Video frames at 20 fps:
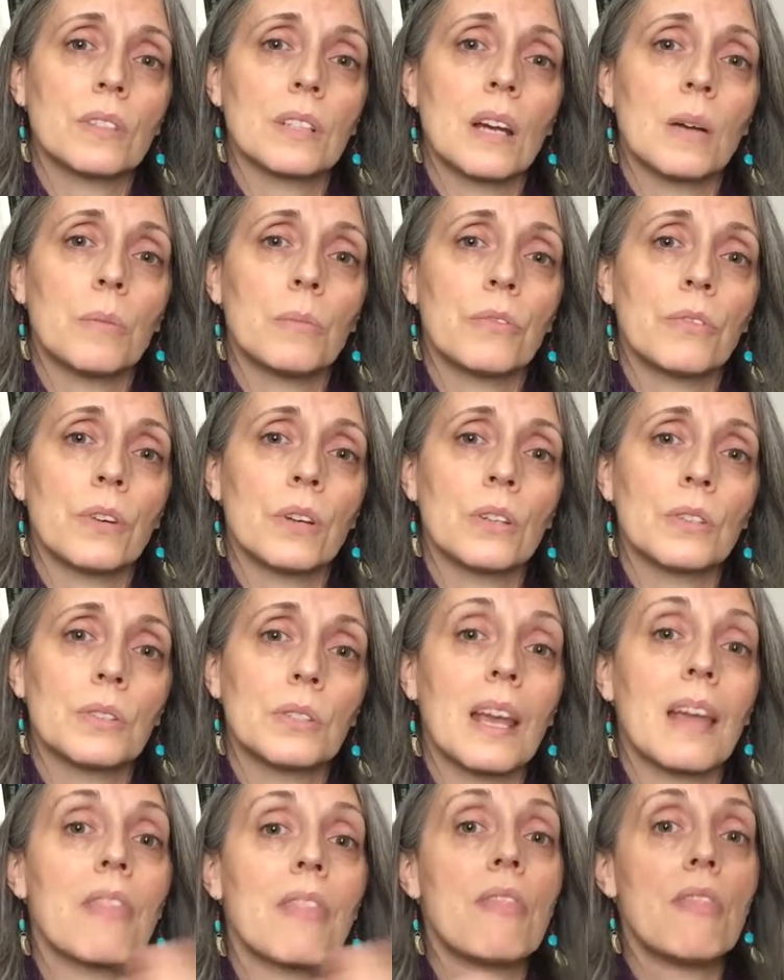come
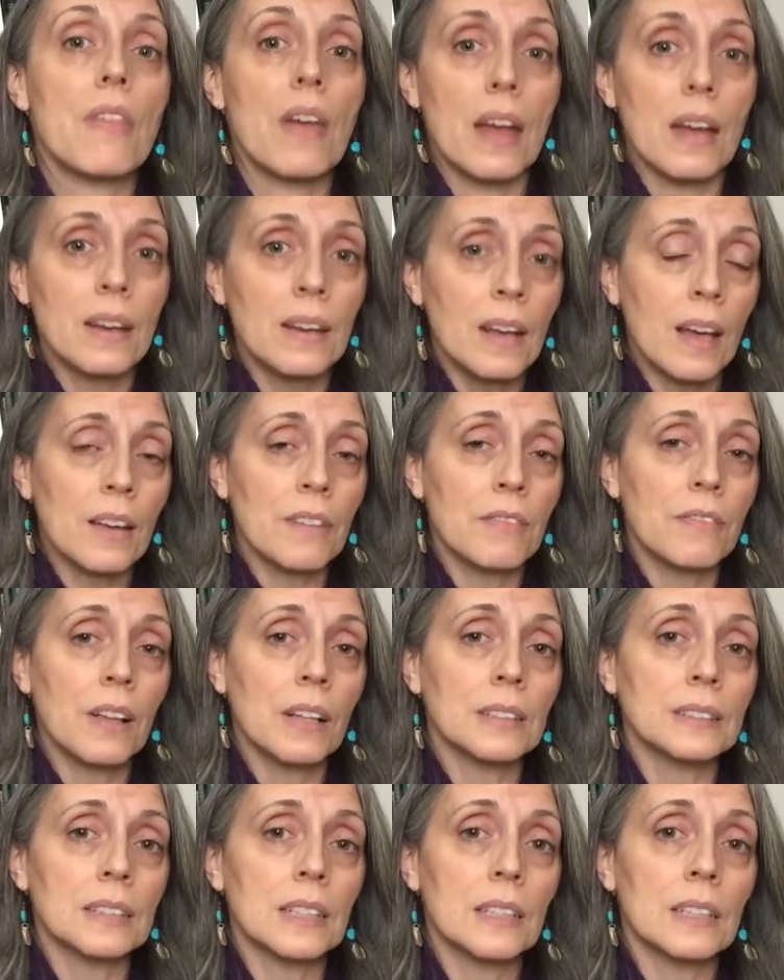first and then I
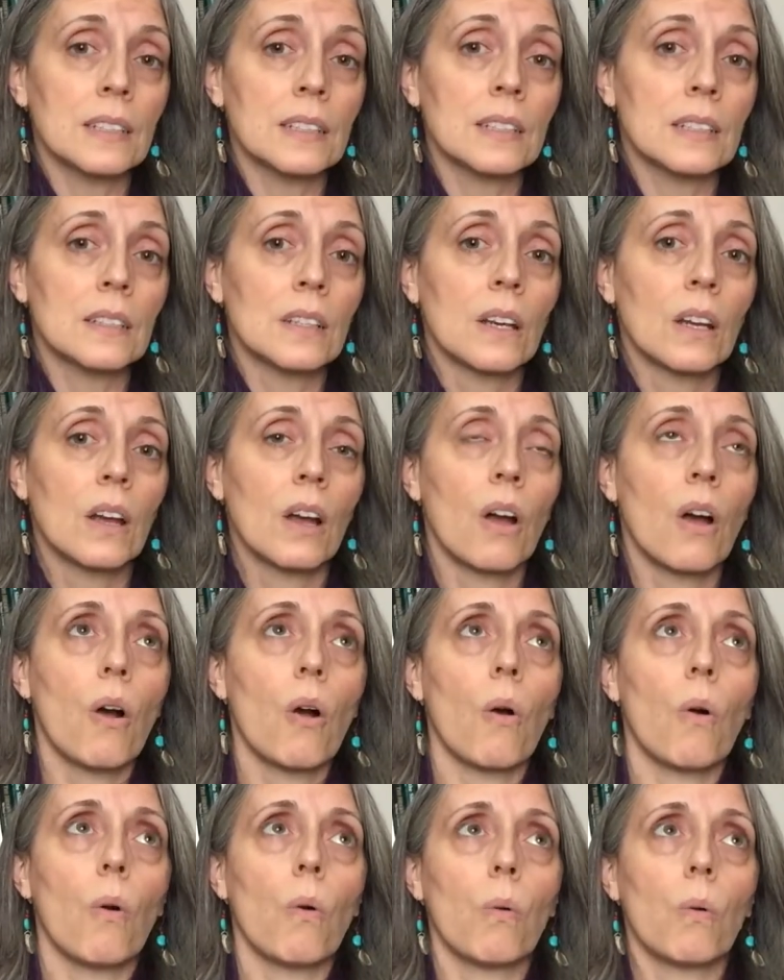felt it?
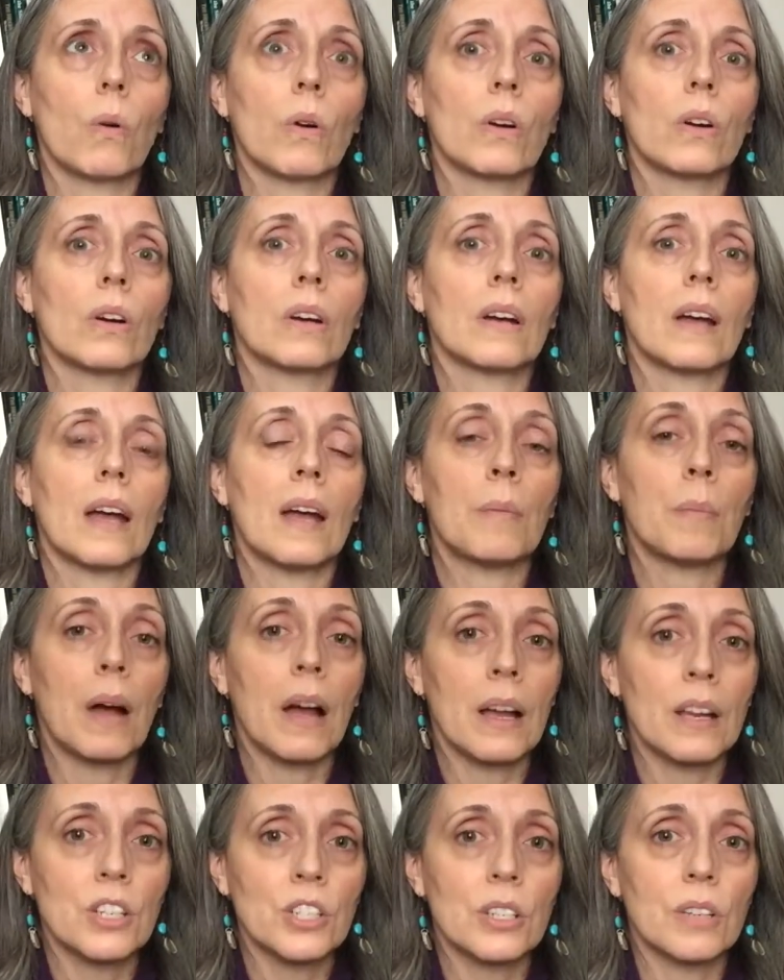Or am
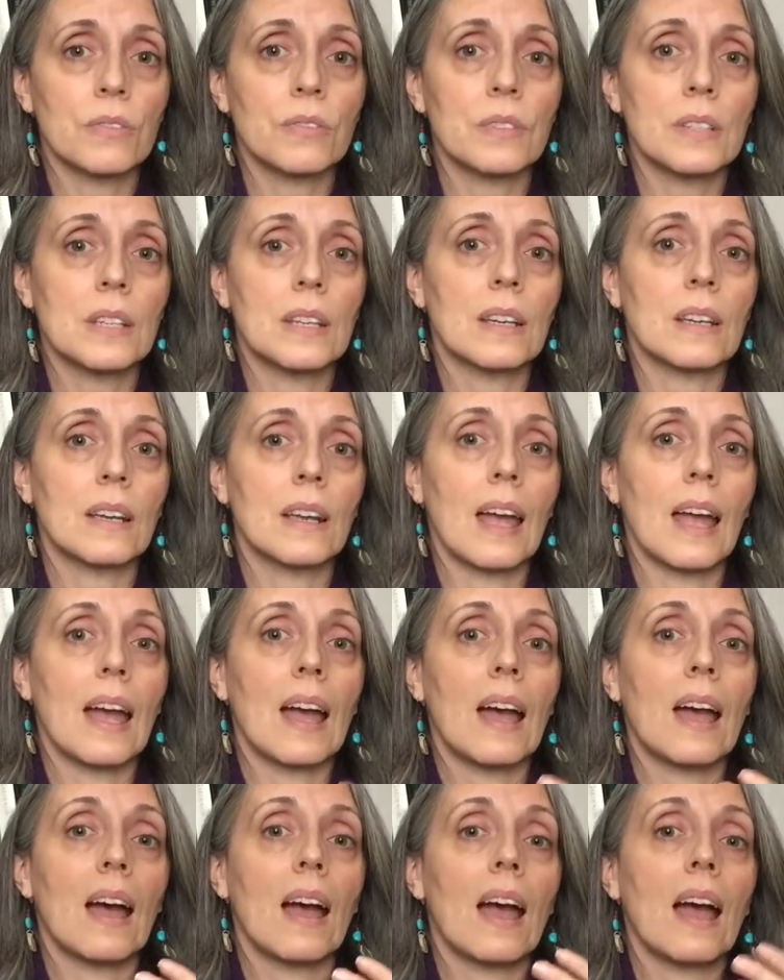I shifting
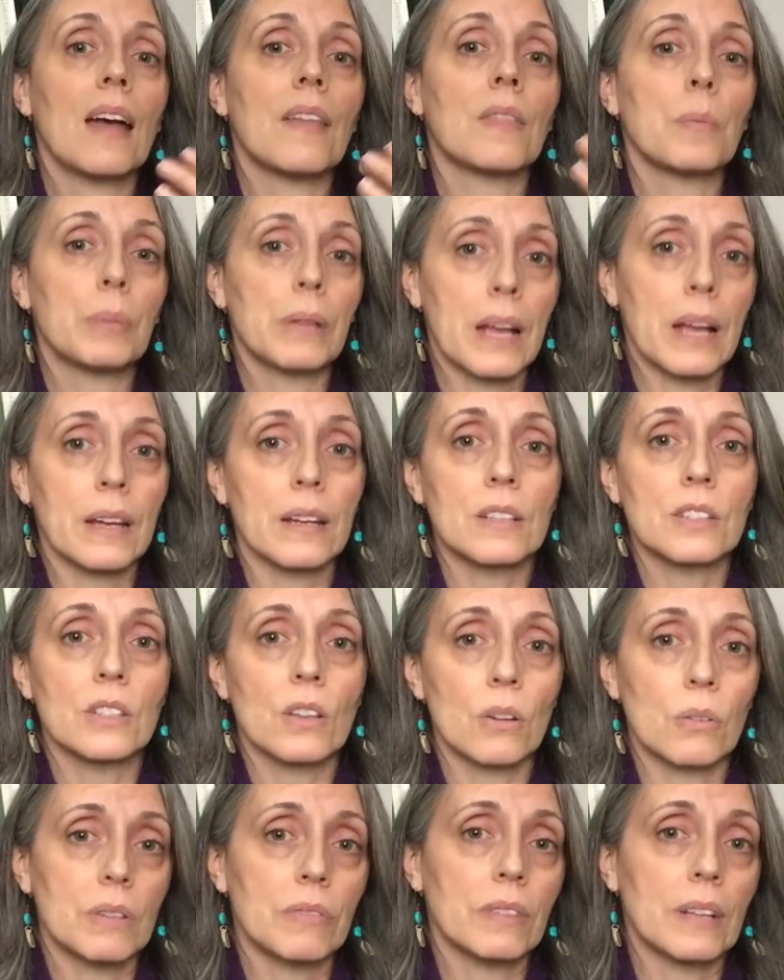and the planets
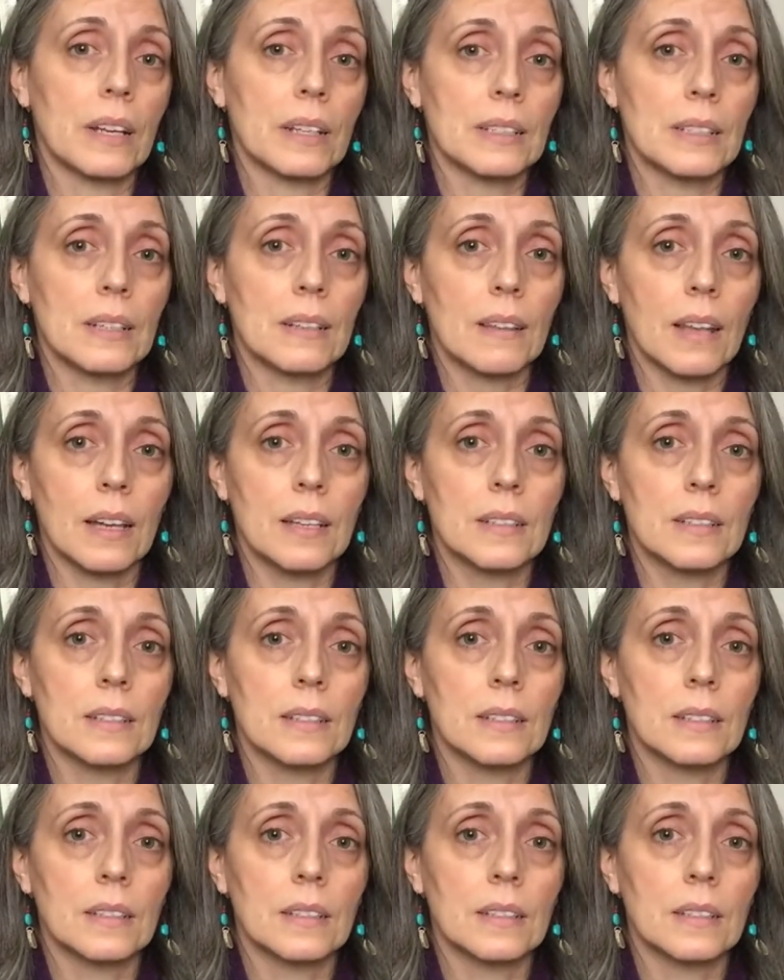are reflecting that?